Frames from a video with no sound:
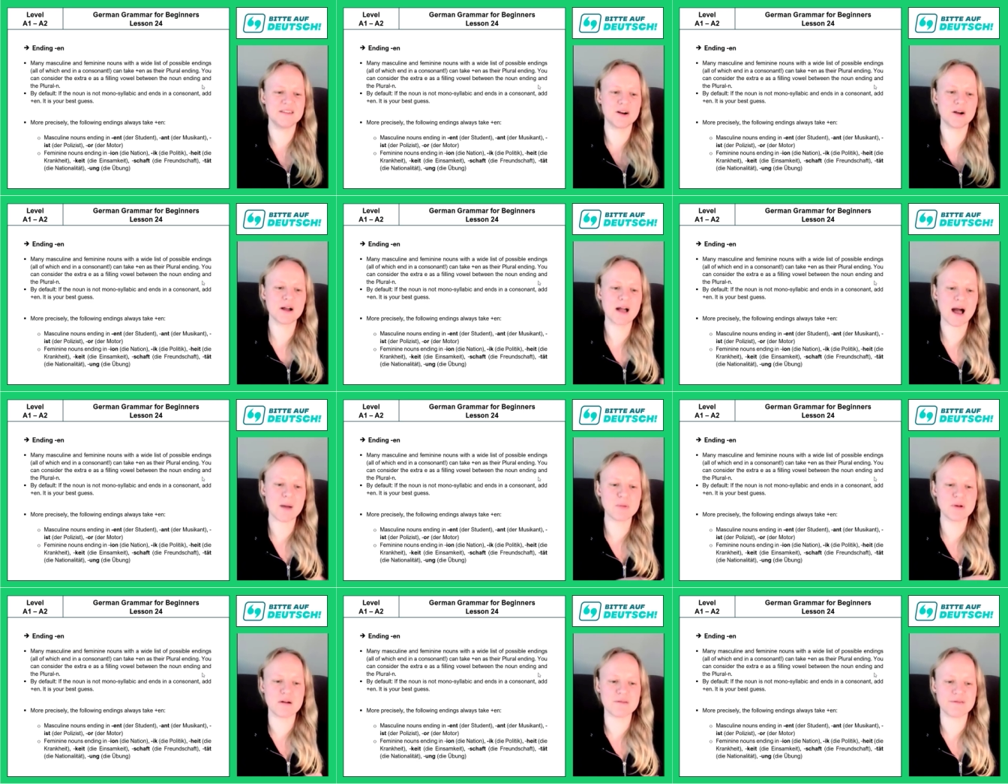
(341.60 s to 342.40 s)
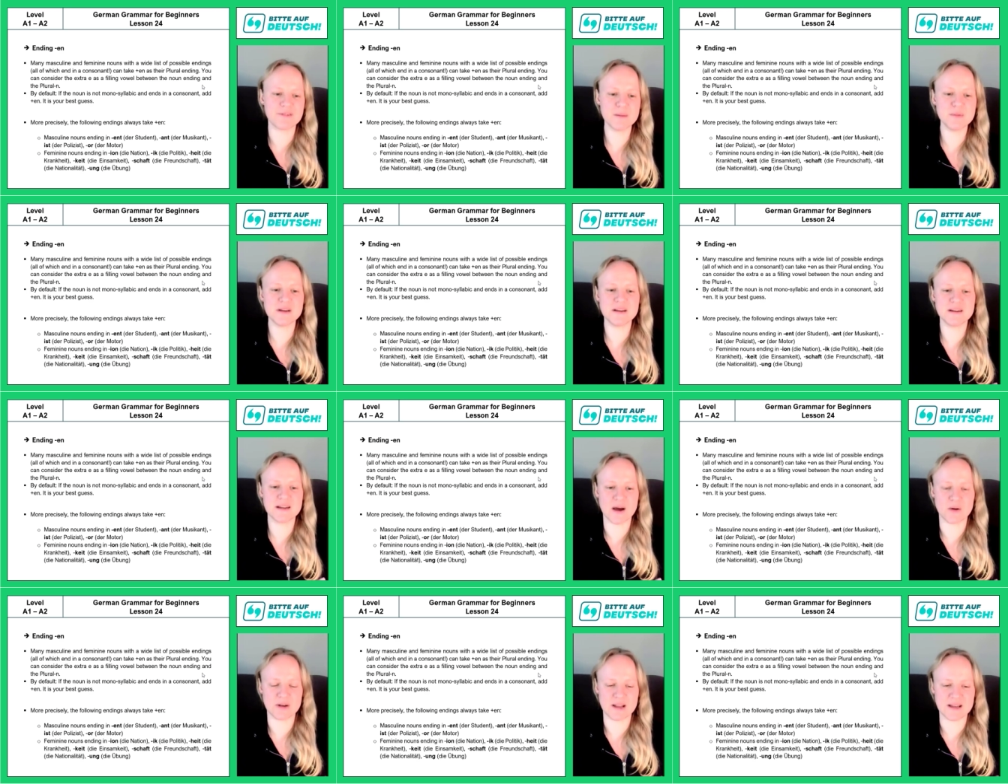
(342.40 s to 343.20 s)
There are a couple of feminine
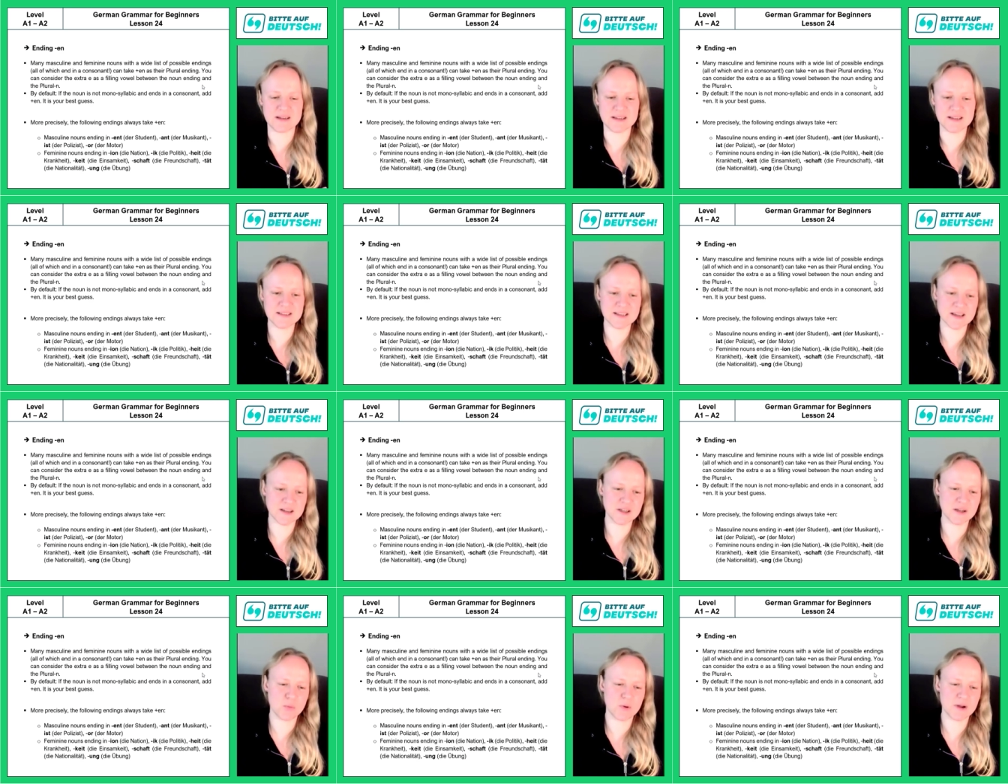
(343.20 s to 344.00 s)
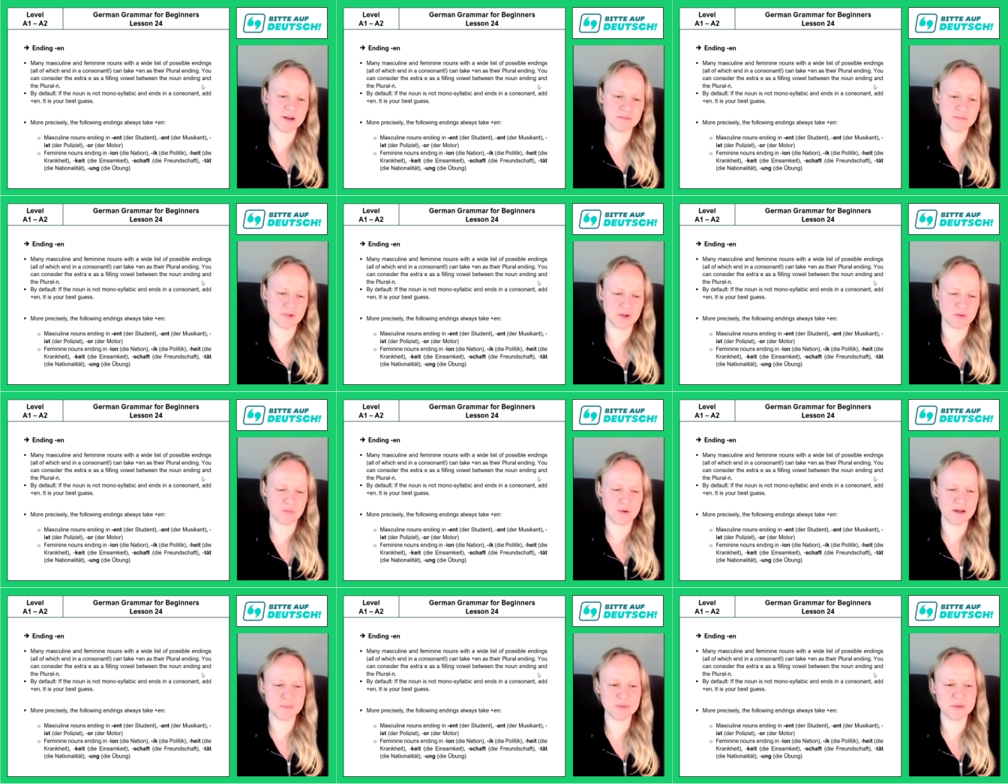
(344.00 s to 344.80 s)
noun endings, actually quite
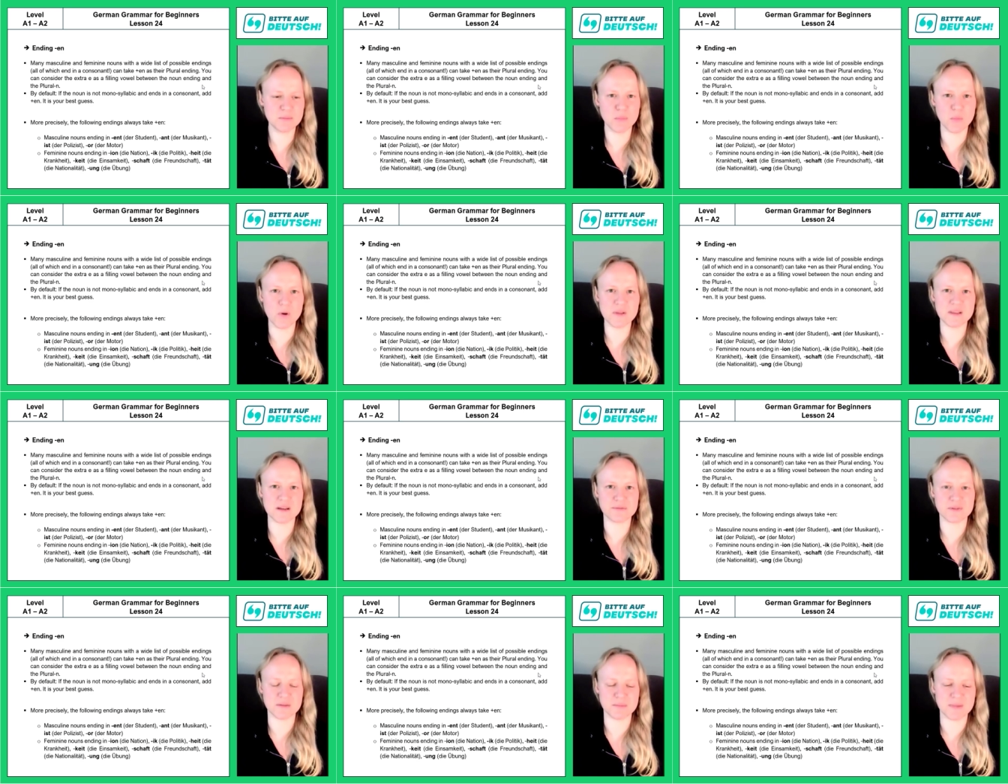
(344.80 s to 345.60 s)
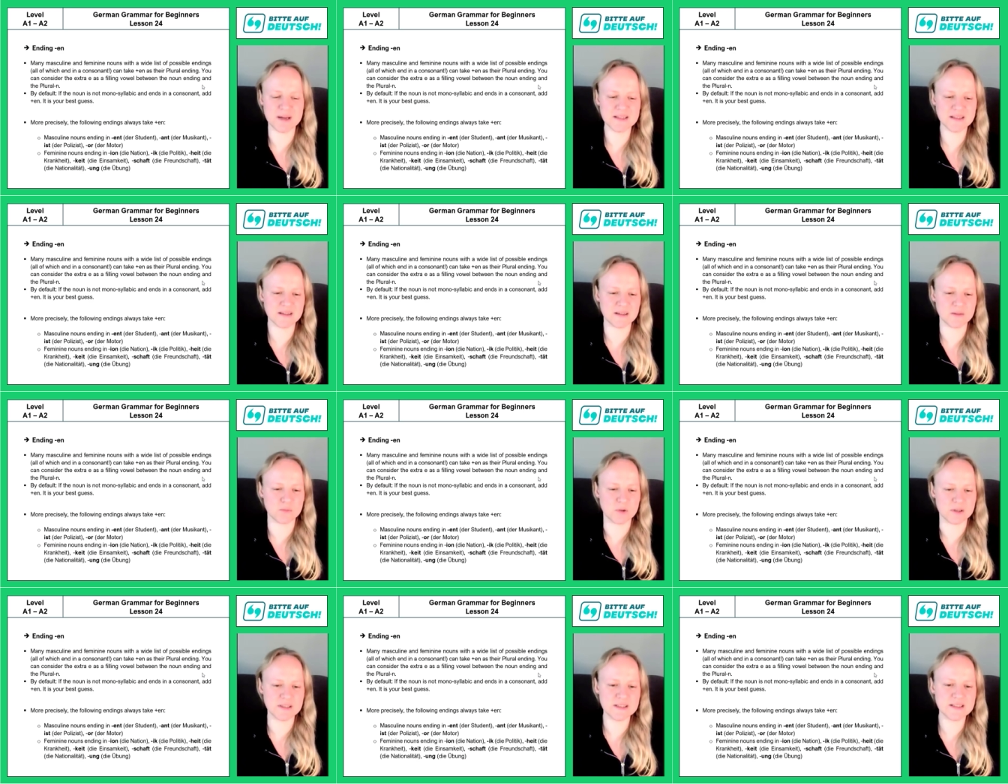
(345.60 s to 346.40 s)
quite a bit more than for the masculine
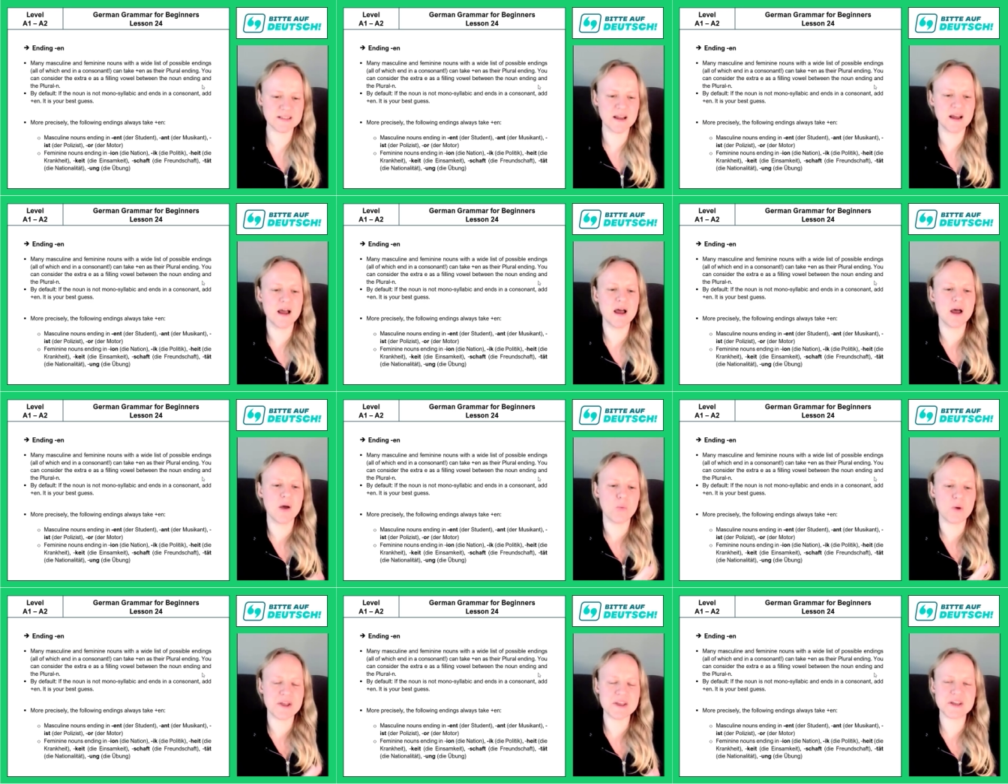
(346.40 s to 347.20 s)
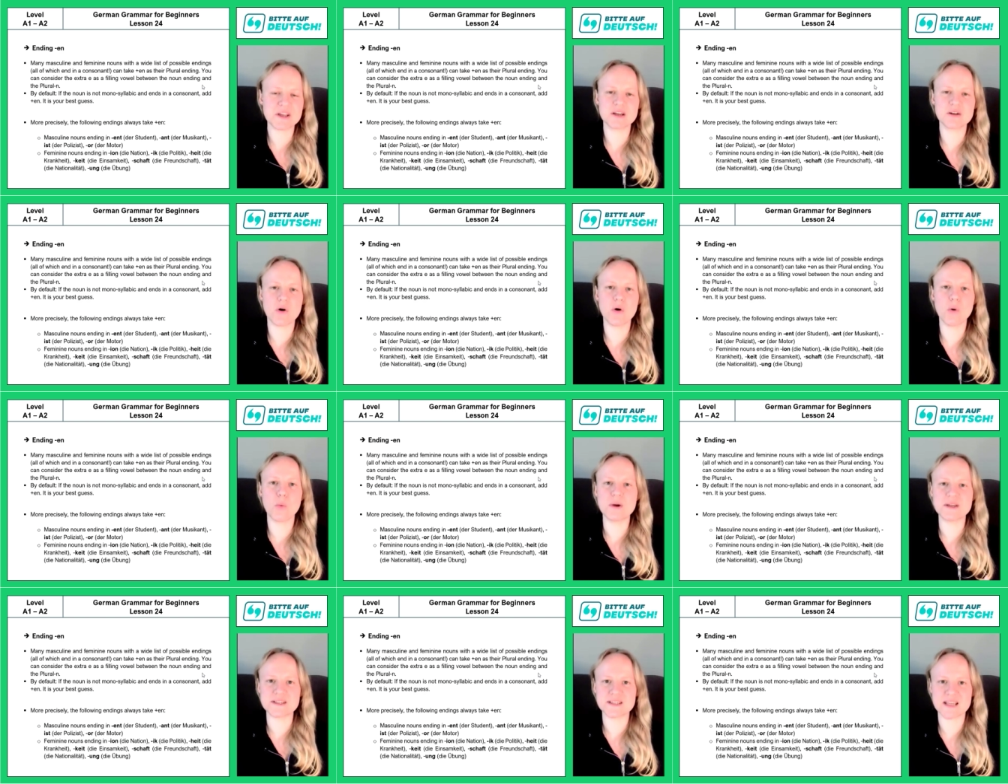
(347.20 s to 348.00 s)
ones, where you can
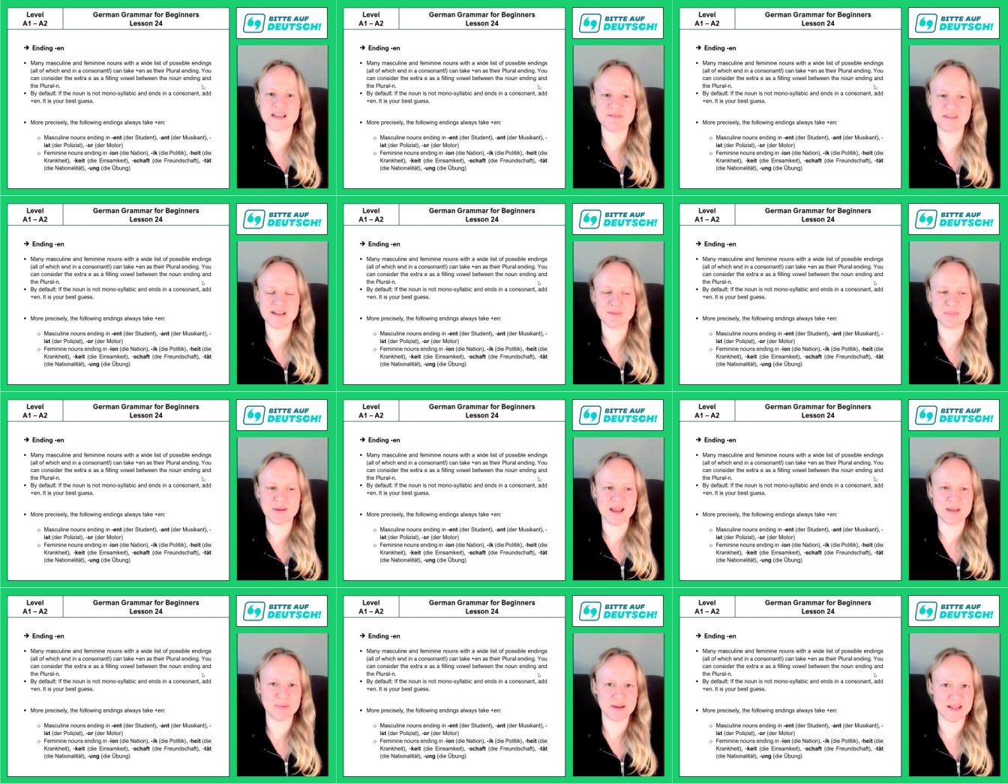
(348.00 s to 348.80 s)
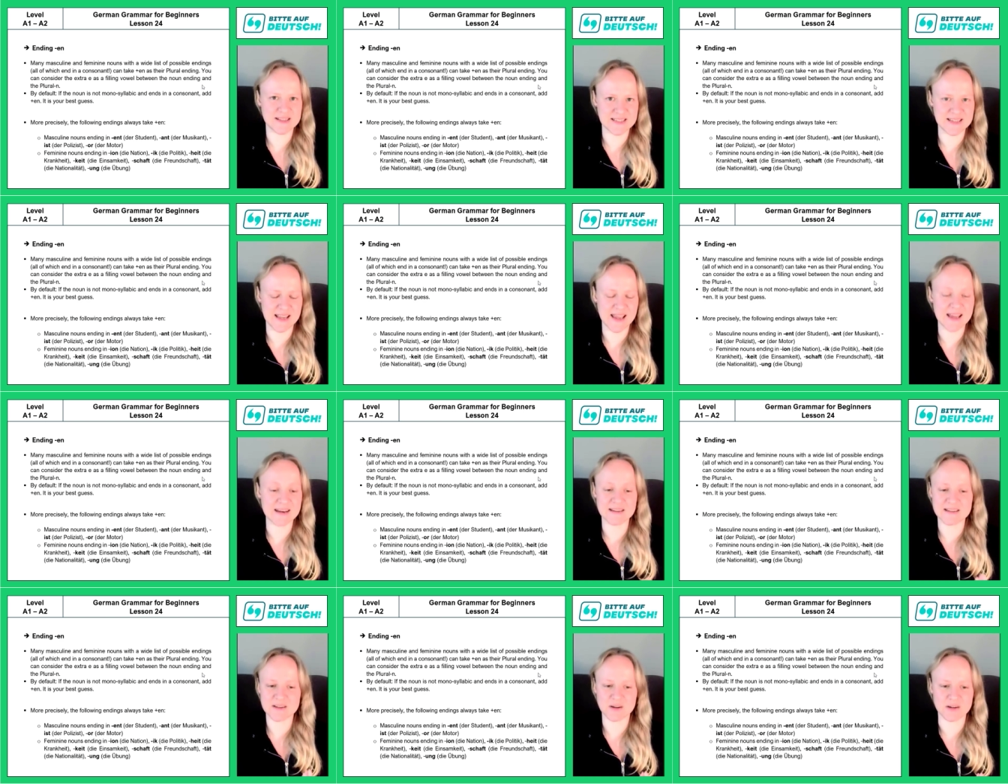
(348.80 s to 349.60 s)
always safely apply plus en
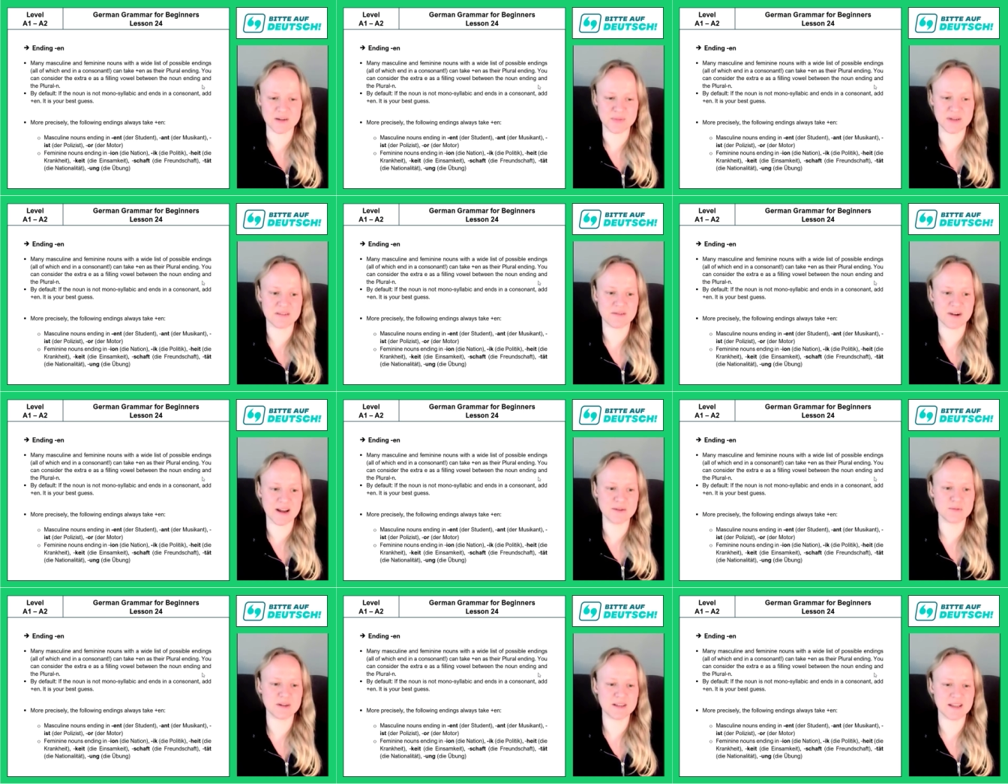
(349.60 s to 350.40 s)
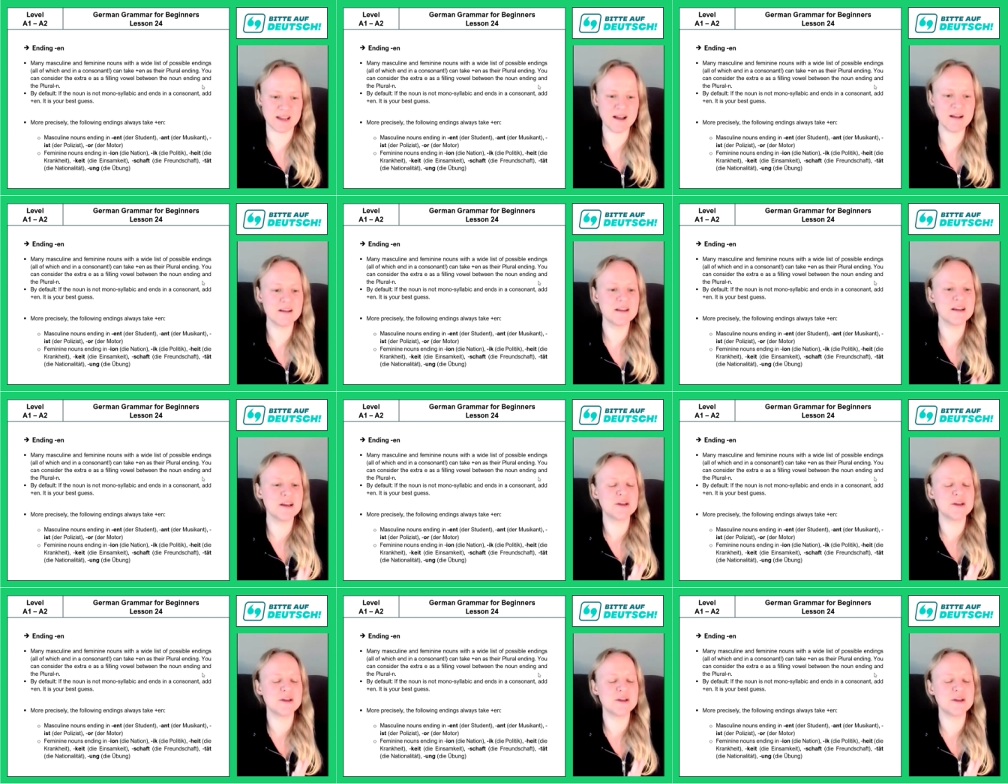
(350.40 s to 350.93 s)
and it's going to be the right one, yeah?